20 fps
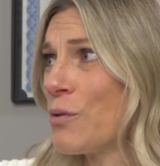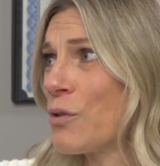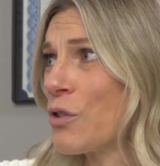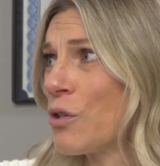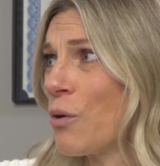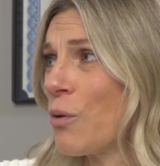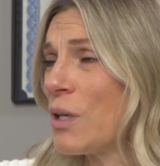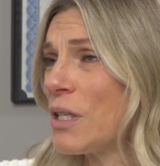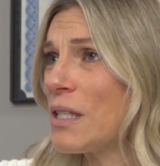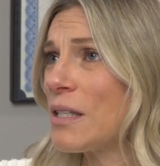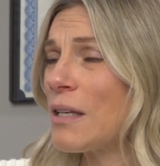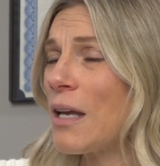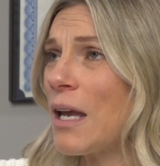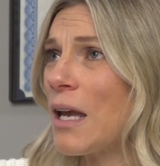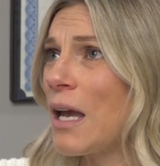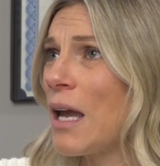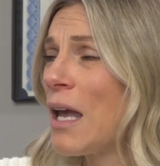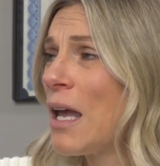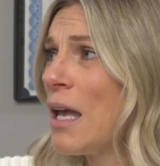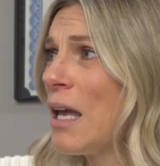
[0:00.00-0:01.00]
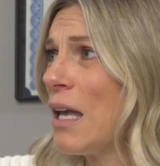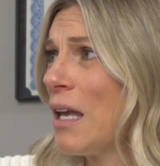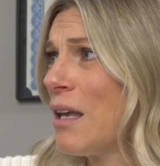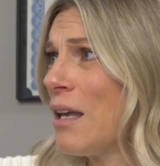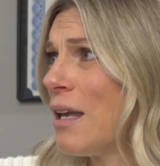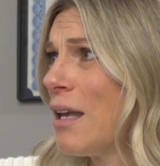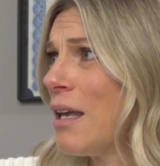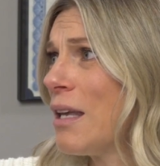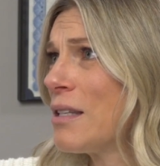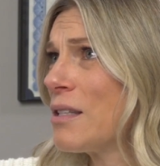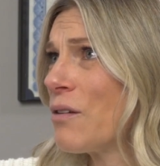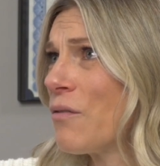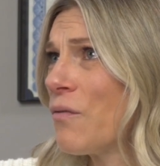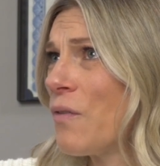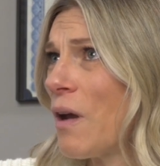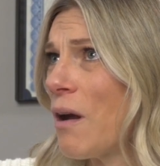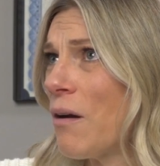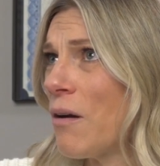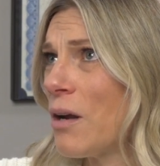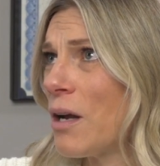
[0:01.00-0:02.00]
So it's like, it's a
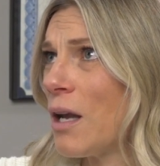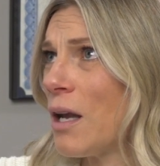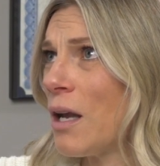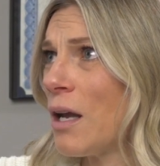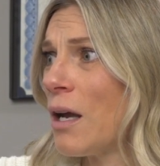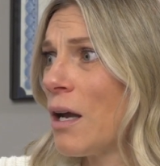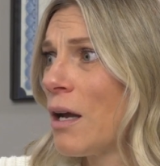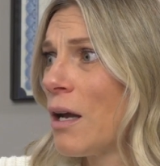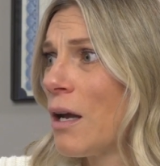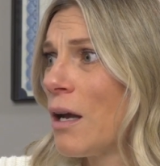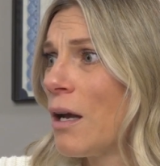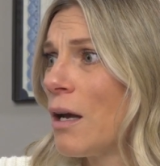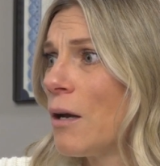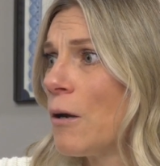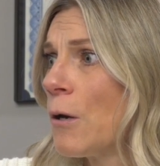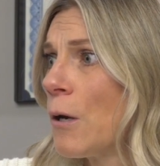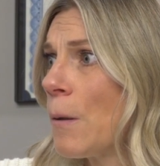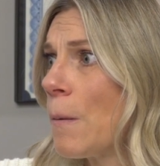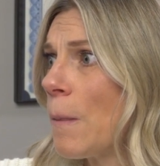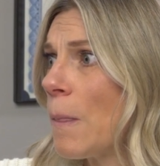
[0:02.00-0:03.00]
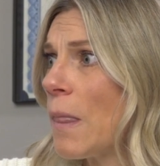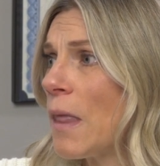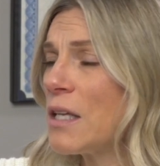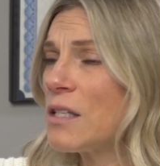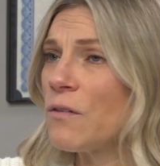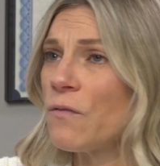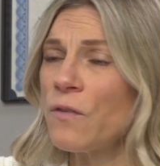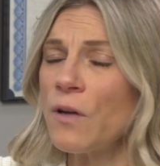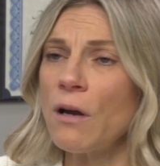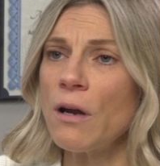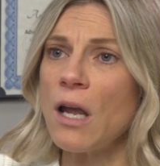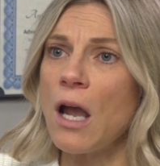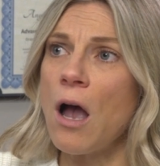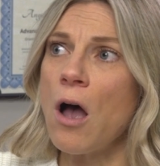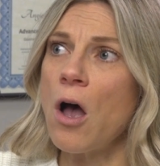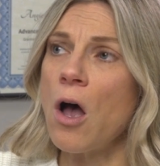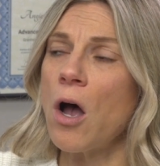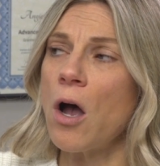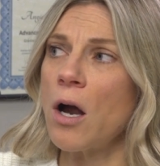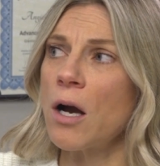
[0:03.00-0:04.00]
very
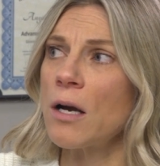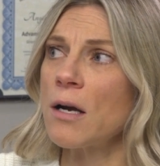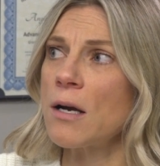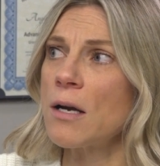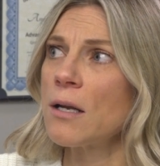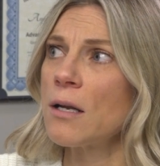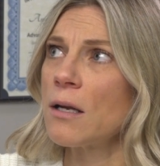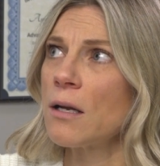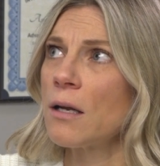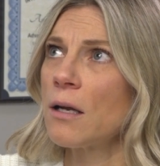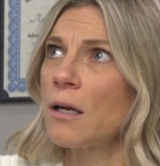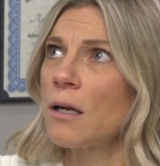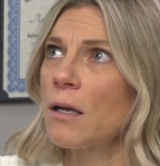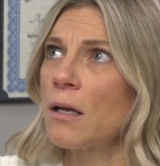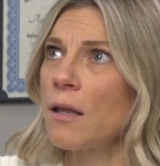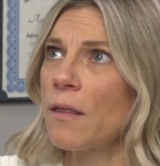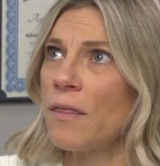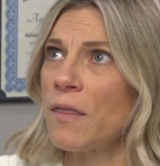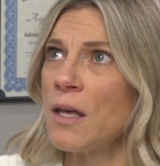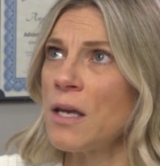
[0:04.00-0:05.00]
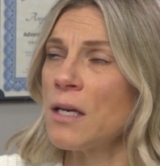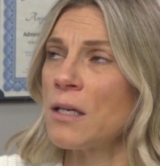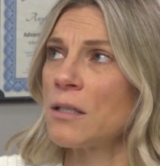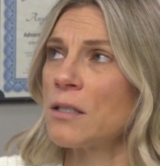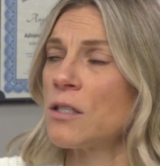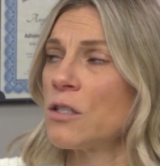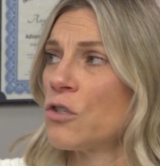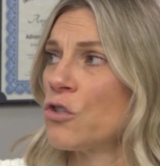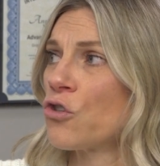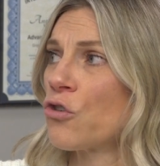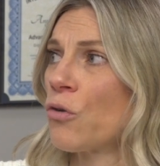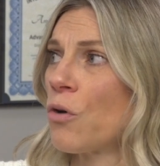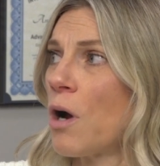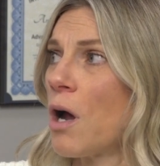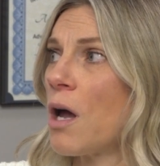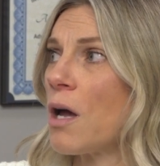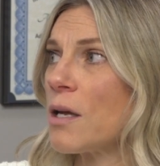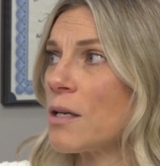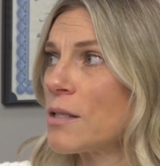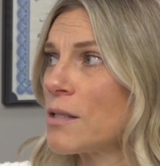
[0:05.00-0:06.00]
hard thing to
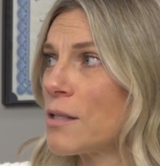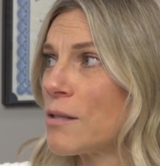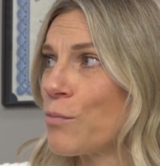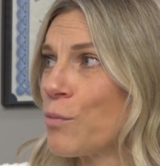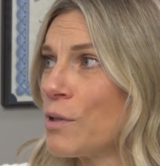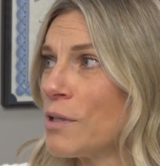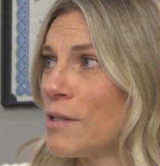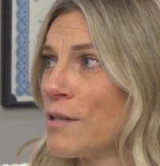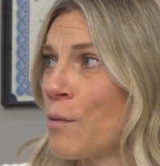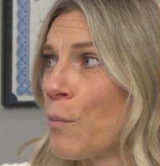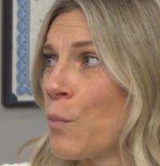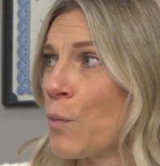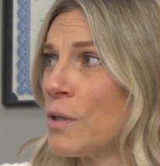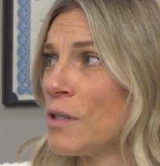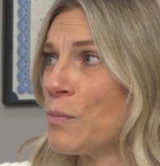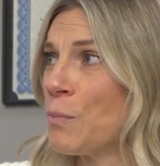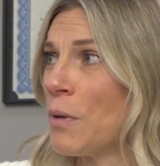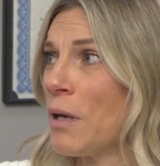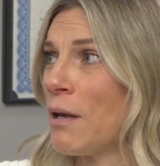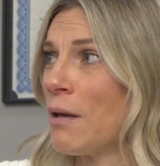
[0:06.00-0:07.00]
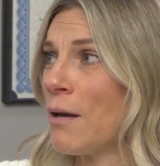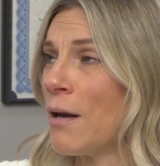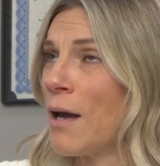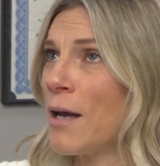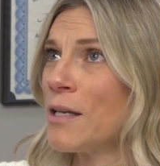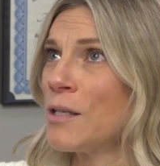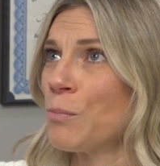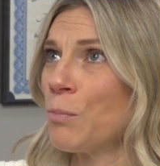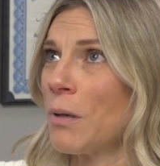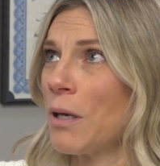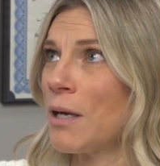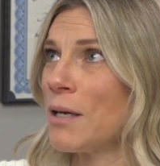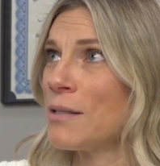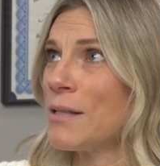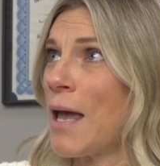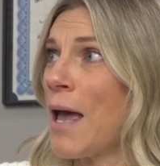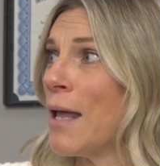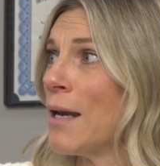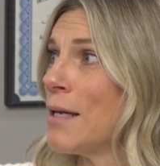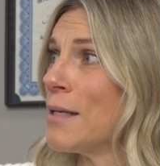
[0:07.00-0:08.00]
trust when someone's being nice, because
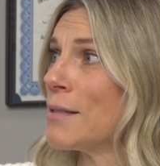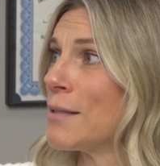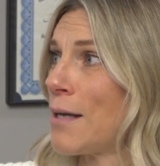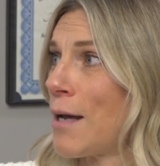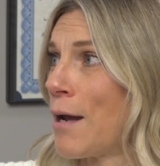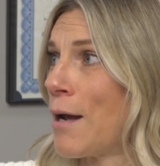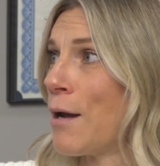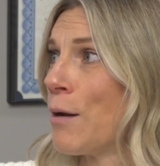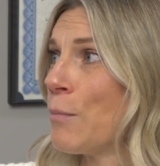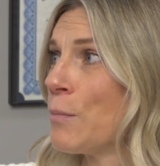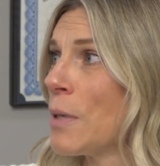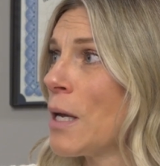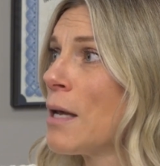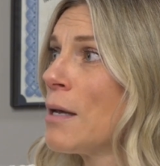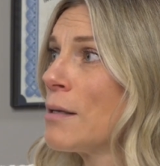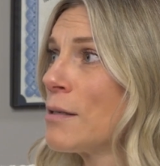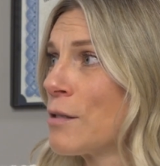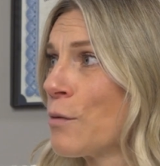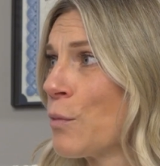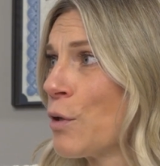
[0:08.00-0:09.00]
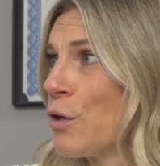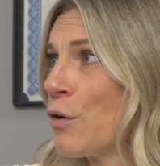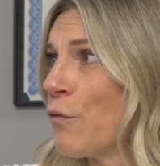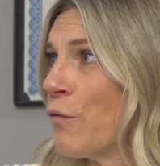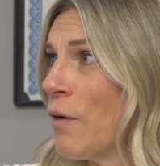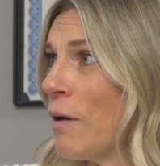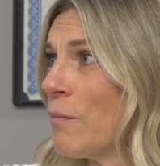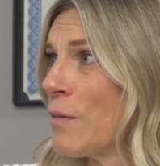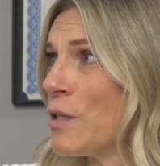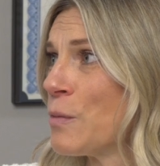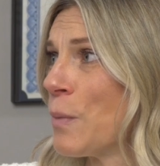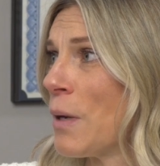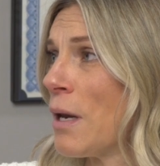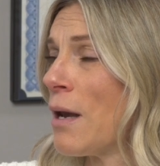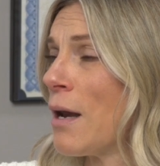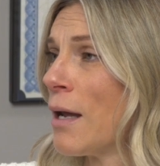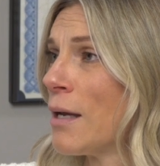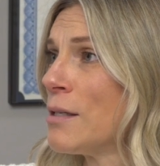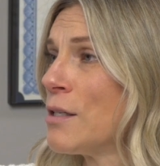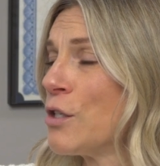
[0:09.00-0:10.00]
anytime someone in your family has been
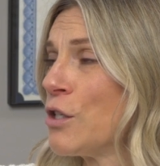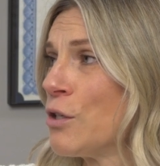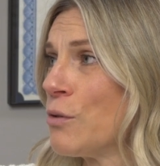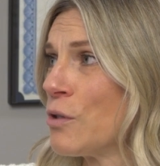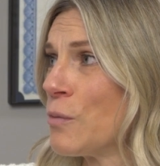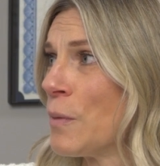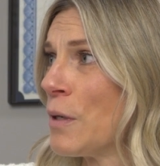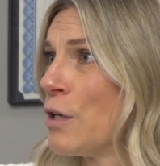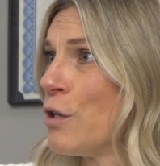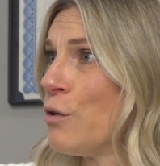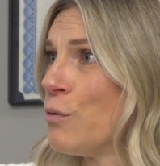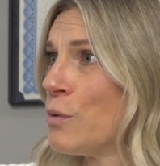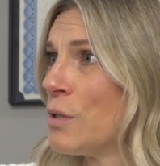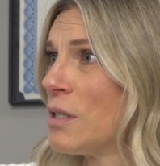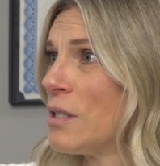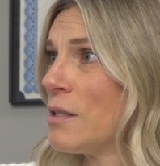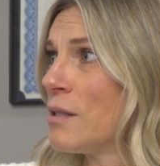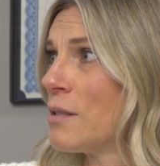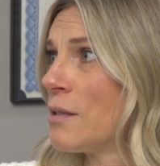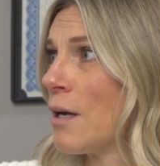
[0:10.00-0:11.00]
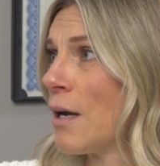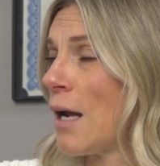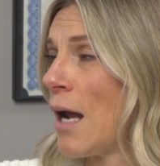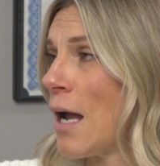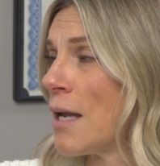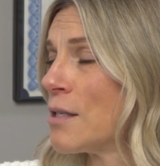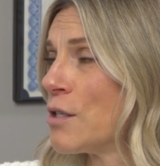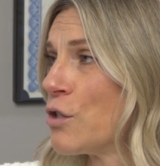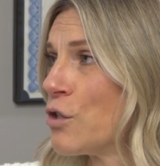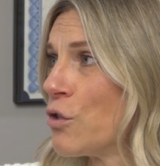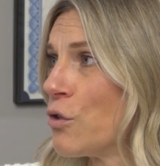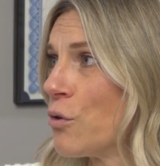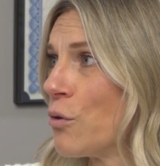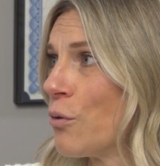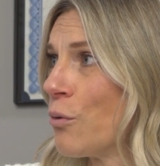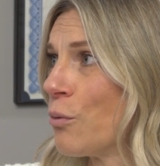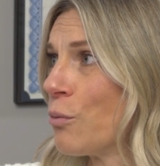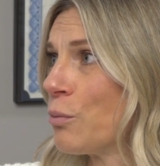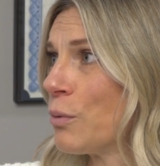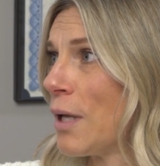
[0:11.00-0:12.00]
nice to you, it's been used against
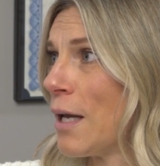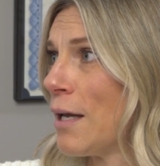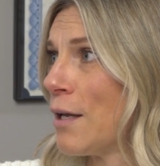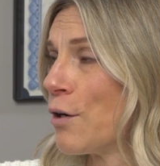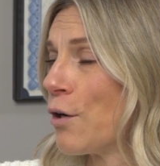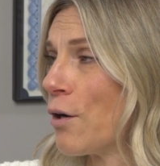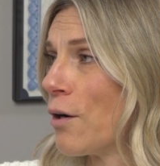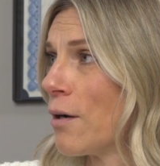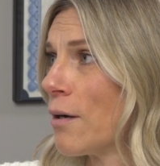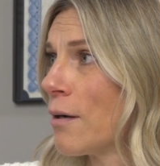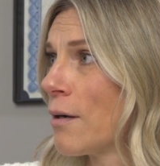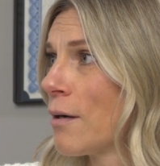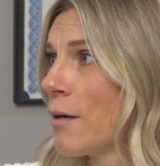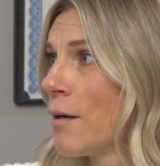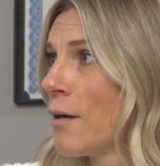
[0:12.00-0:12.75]
you later.